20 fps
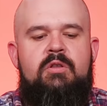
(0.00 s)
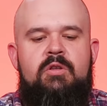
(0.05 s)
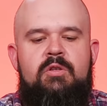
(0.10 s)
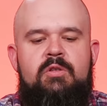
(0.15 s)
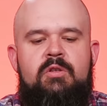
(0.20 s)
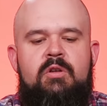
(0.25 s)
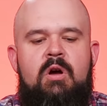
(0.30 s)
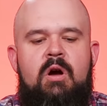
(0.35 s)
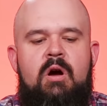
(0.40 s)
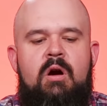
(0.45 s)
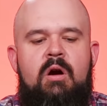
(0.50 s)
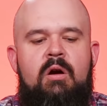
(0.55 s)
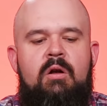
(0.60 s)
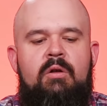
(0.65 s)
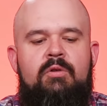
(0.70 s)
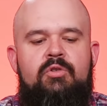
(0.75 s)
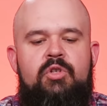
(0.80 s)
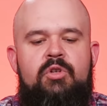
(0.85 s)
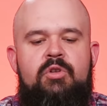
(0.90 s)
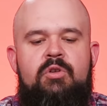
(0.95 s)
Does
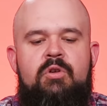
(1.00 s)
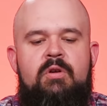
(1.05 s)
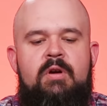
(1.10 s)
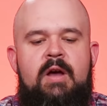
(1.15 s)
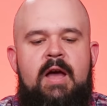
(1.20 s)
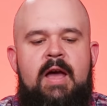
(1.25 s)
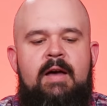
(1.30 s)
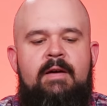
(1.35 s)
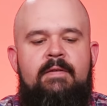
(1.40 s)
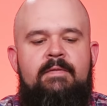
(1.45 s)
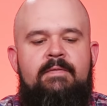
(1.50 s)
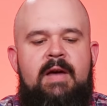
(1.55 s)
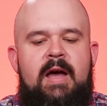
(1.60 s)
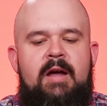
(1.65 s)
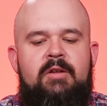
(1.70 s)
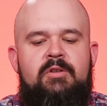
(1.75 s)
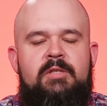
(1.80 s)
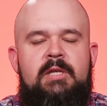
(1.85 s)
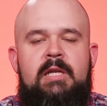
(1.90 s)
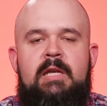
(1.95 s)
Carl Jr. have
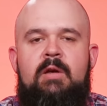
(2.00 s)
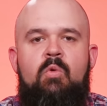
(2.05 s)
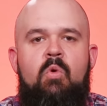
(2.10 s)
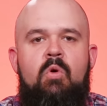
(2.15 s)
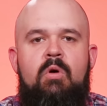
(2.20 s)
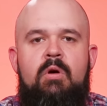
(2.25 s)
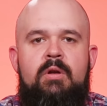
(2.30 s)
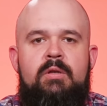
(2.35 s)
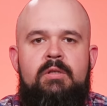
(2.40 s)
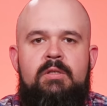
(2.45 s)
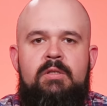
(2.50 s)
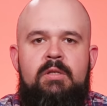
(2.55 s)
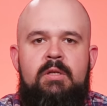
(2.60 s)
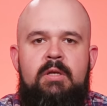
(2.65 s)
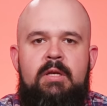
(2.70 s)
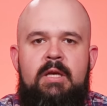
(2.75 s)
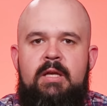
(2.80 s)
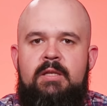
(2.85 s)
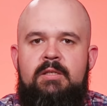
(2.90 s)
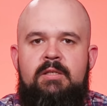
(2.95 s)
outstanding warrants
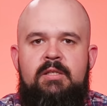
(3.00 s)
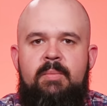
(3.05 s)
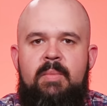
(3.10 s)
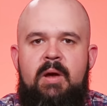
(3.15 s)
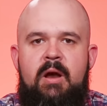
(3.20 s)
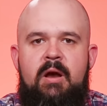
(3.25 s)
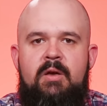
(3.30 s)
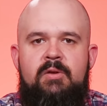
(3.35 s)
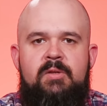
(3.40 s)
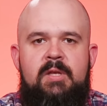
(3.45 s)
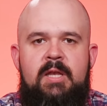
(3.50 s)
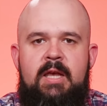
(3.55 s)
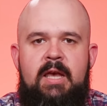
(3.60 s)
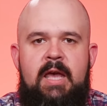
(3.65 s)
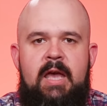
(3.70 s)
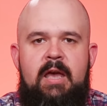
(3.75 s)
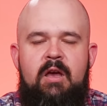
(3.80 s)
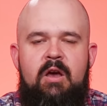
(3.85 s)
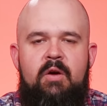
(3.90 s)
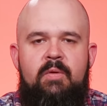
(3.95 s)
in some areas that he
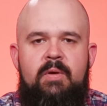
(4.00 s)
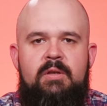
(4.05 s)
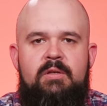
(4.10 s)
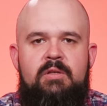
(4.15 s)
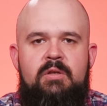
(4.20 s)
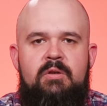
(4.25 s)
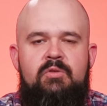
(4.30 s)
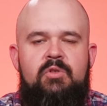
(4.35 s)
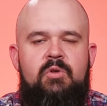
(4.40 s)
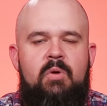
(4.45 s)
can't go into,